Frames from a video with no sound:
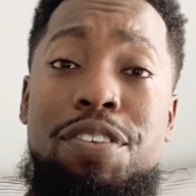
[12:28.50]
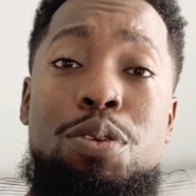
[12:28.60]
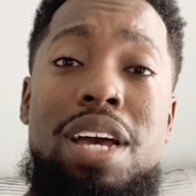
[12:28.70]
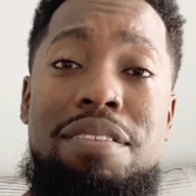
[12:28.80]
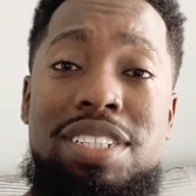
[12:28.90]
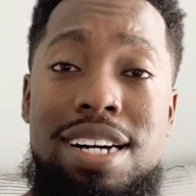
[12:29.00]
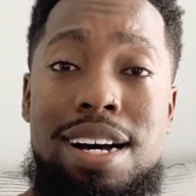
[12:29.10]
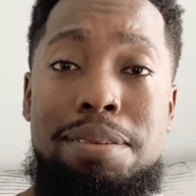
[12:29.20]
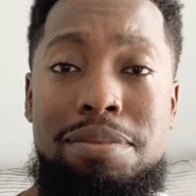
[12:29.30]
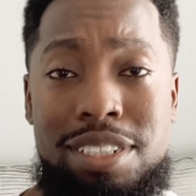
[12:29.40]
you have
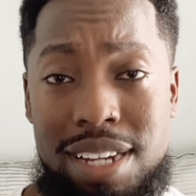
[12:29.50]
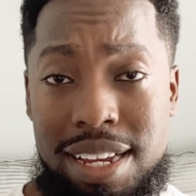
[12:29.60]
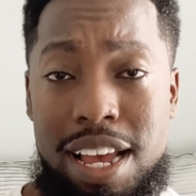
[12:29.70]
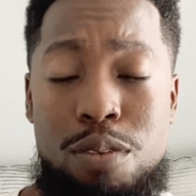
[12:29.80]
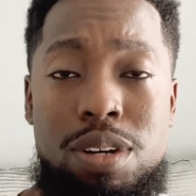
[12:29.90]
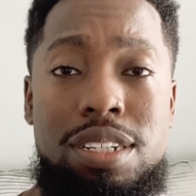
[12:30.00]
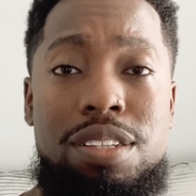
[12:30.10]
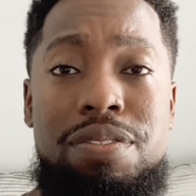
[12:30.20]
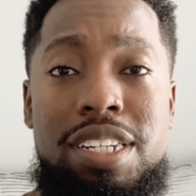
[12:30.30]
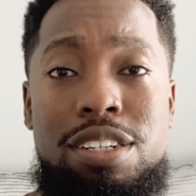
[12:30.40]
time, check out one of
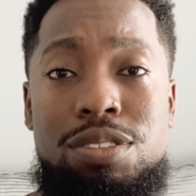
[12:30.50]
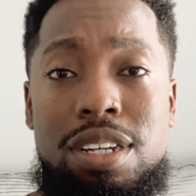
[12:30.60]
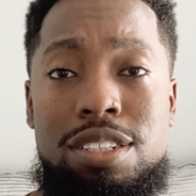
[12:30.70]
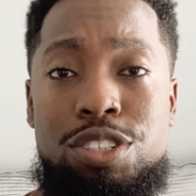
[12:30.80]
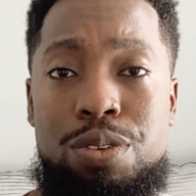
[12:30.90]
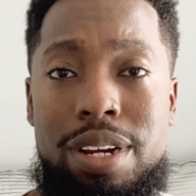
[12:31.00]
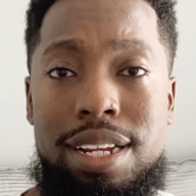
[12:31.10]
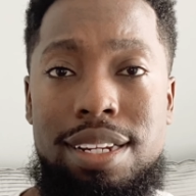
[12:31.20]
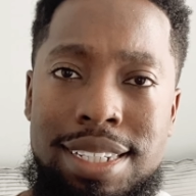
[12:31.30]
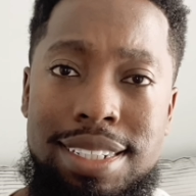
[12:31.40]
the videos on the
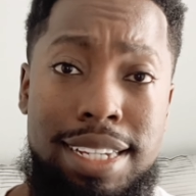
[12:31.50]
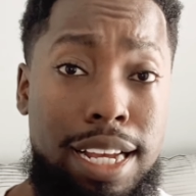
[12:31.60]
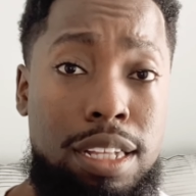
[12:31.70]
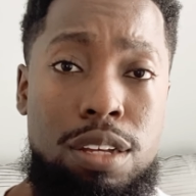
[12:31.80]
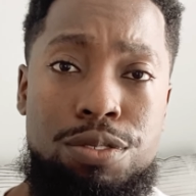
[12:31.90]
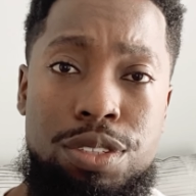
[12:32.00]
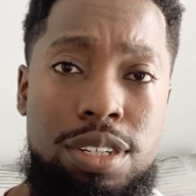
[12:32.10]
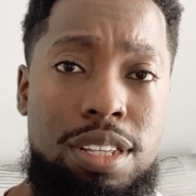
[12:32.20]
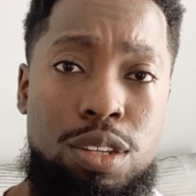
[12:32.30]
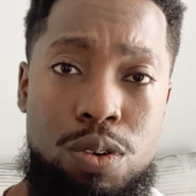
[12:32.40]
screen. Stay close to
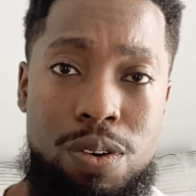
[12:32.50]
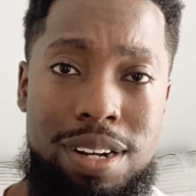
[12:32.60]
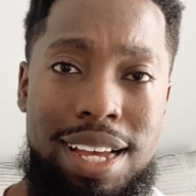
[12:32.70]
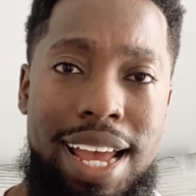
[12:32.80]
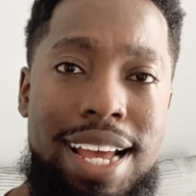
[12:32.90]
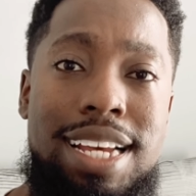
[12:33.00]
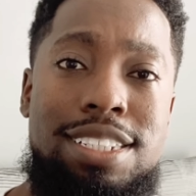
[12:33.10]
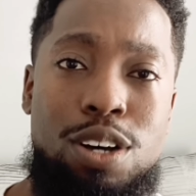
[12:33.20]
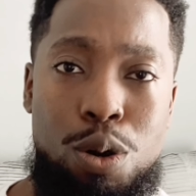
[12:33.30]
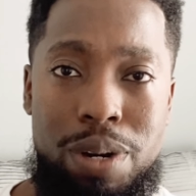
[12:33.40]
the Lord, and as
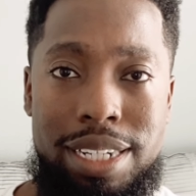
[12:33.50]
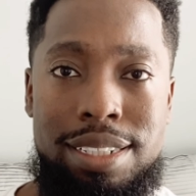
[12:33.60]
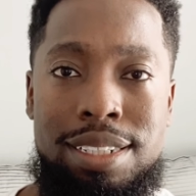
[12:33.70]
always,